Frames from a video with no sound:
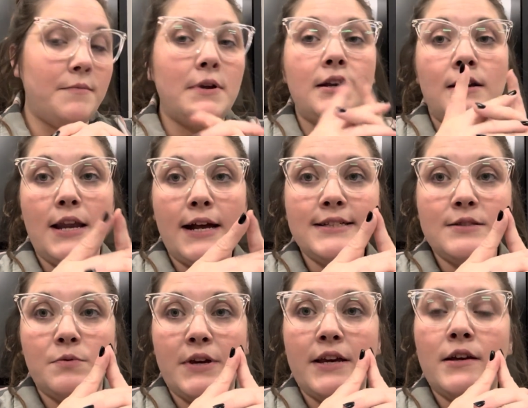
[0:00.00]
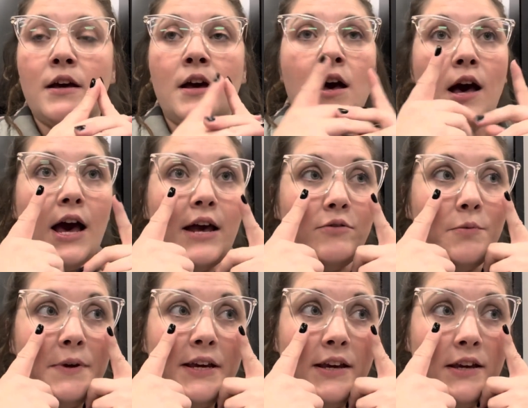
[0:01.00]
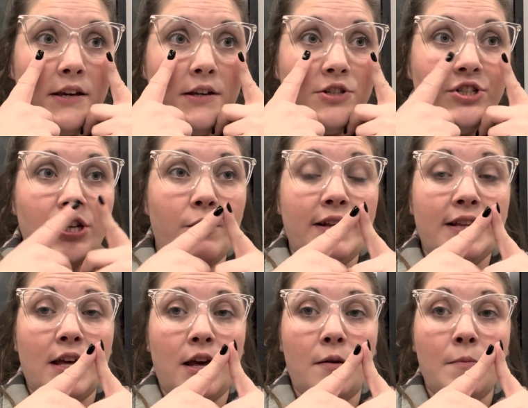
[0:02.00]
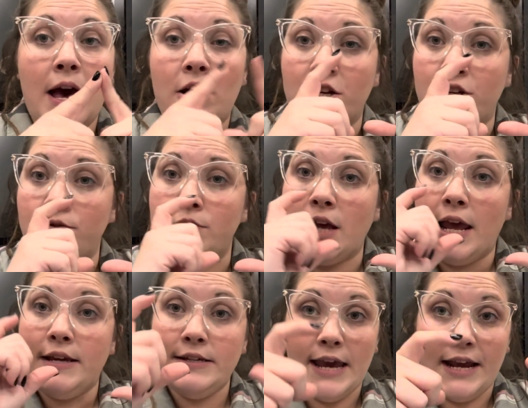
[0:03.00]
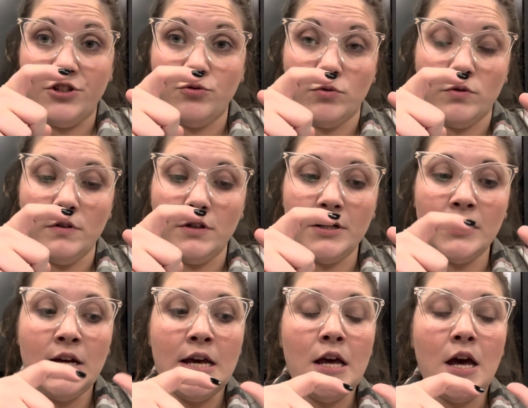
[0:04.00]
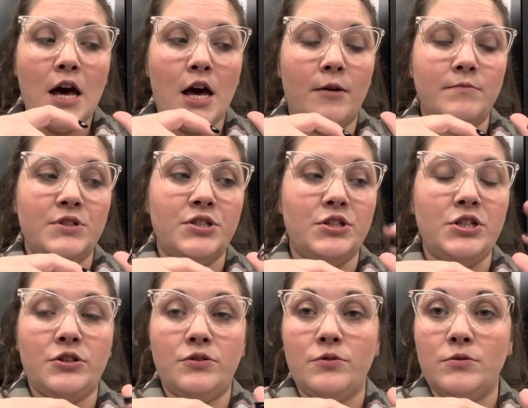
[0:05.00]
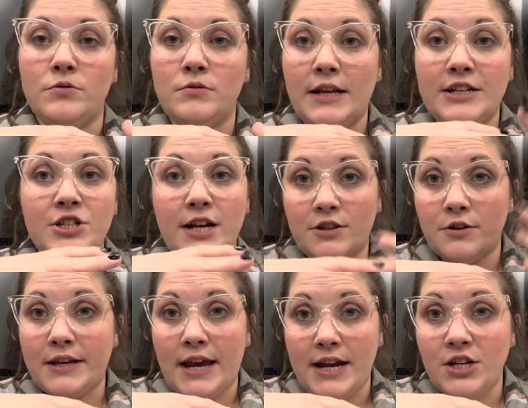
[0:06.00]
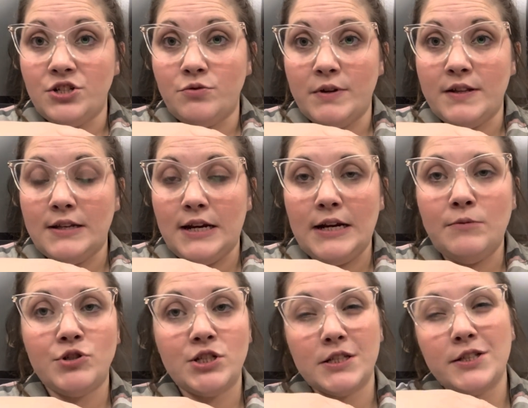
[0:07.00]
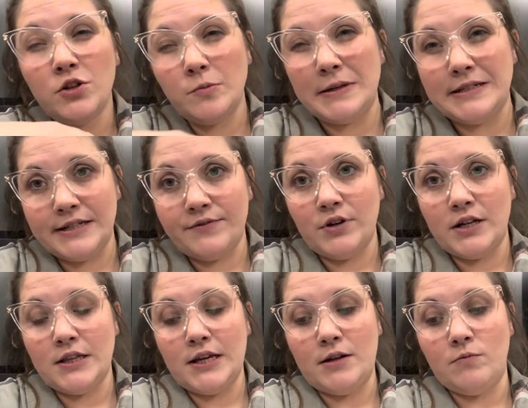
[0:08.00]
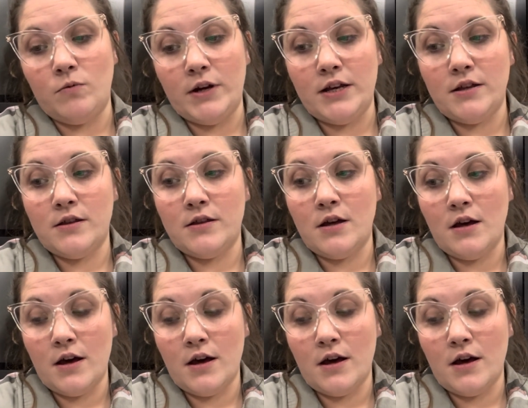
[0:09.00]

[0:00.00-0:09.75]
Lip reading: Next week, I will be showing them how to use a gauge ruler to do, like, check their gauge with knitting, which is a little bit different than with,